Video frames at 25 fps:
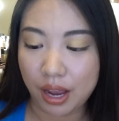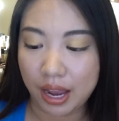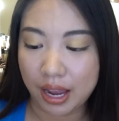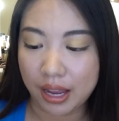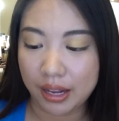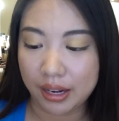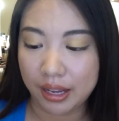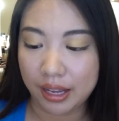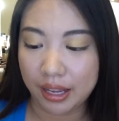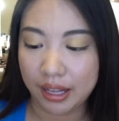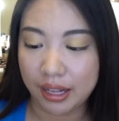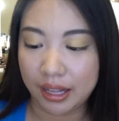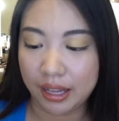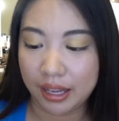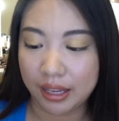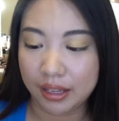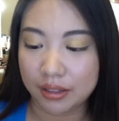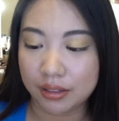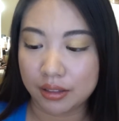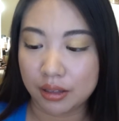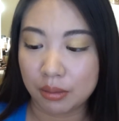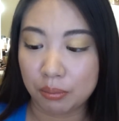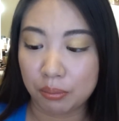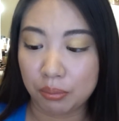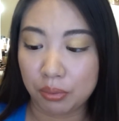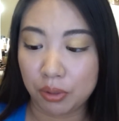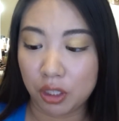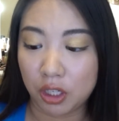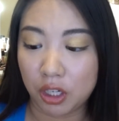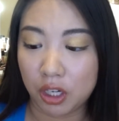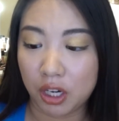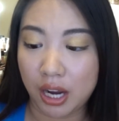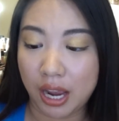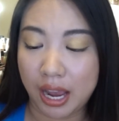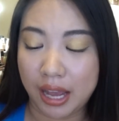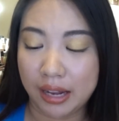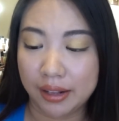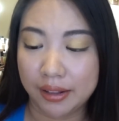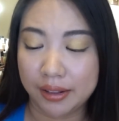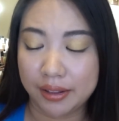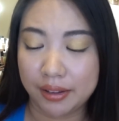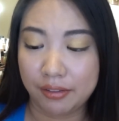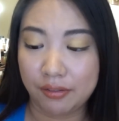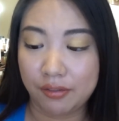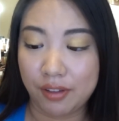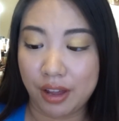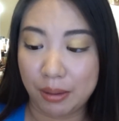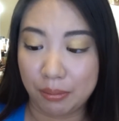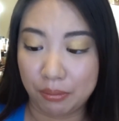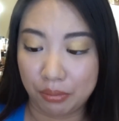and it is a blur and a
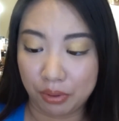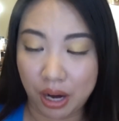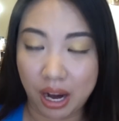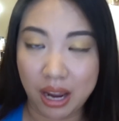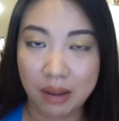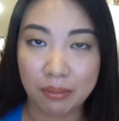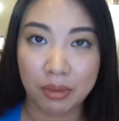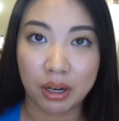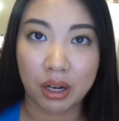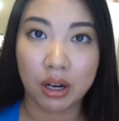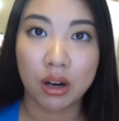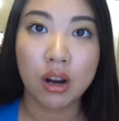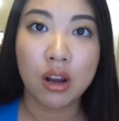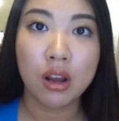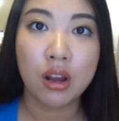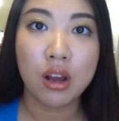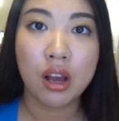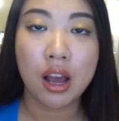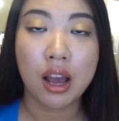define primer